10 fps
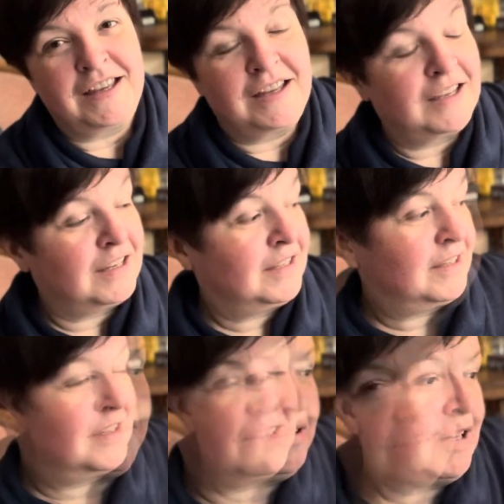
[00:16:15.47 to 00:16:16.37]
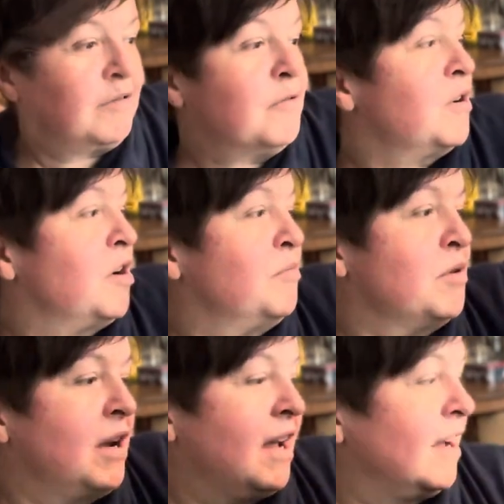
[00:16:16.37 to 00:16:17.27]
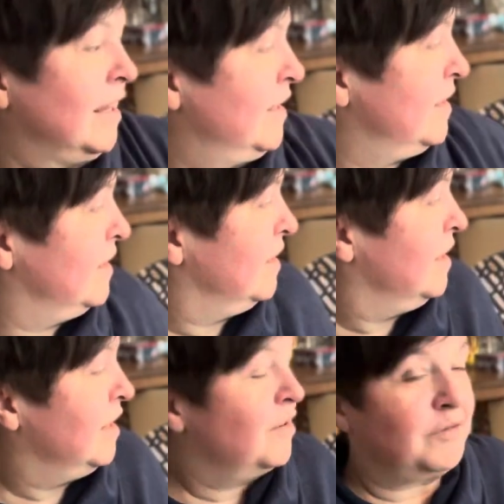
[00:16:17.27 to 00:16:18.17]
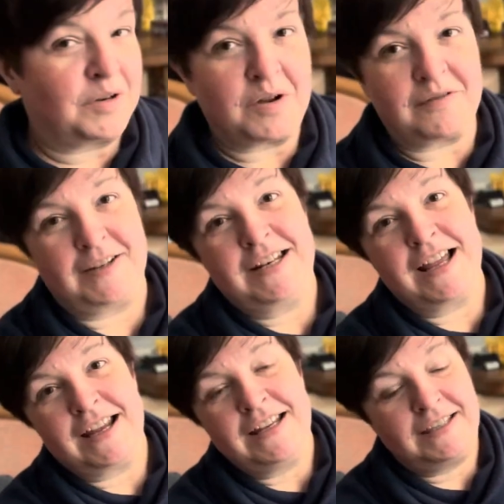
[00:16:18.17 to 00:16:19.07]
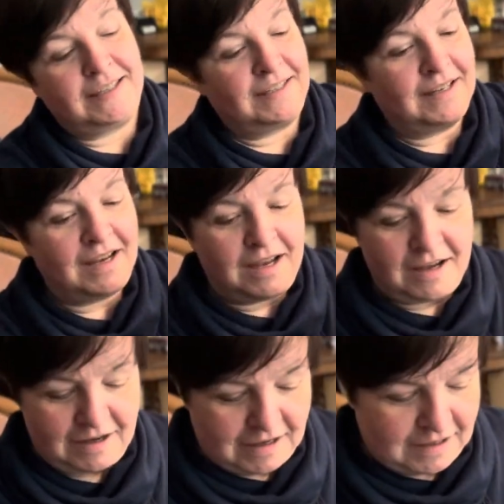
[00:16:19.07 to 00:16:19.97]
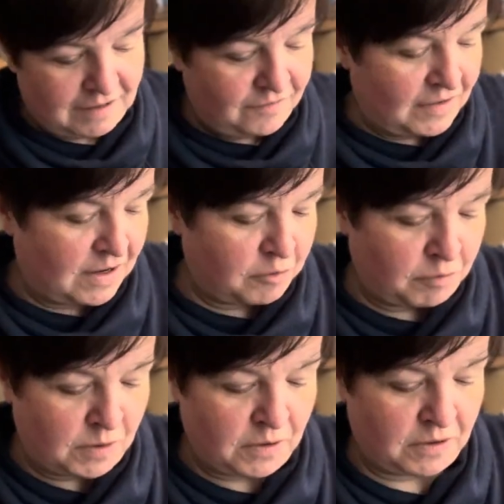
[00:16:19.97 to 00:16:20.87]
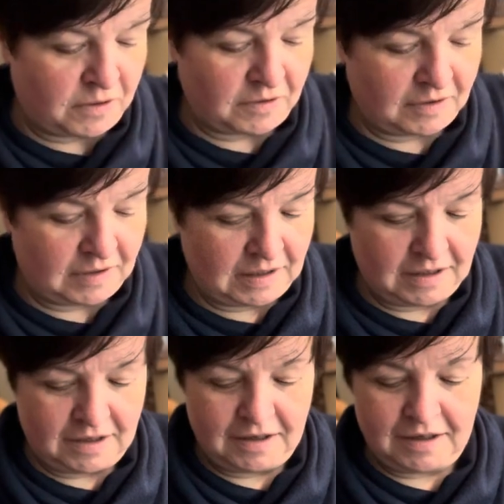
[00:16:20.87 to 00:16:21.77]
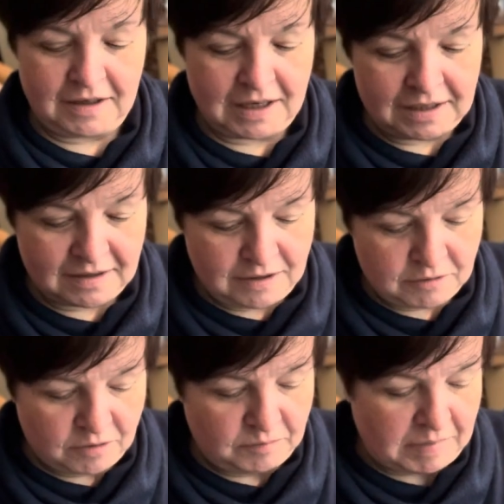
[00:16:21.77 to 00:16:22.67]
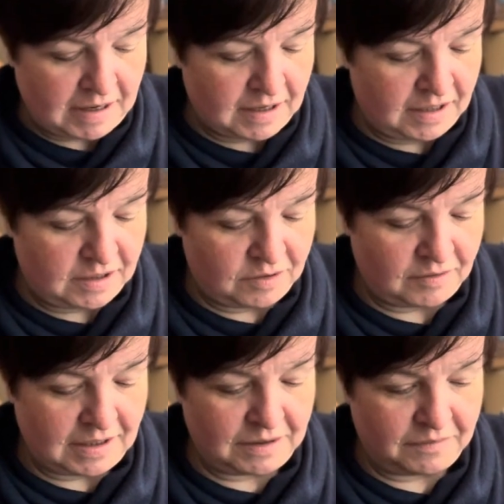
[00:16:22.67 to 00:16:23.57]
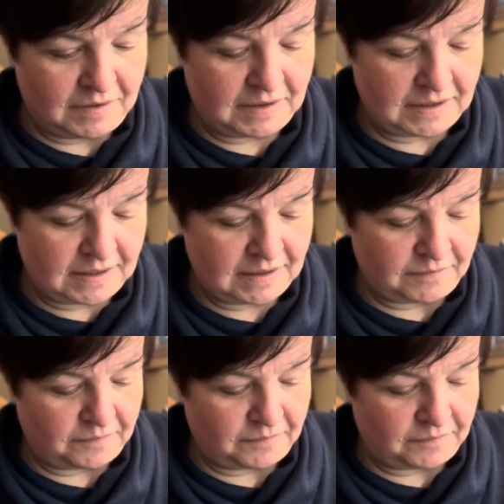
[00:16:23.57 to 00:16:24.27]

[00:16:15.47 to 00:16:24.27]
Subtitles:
It's the Aurora Borealis, the Northern Lights. And there were kits you could buy to knit this.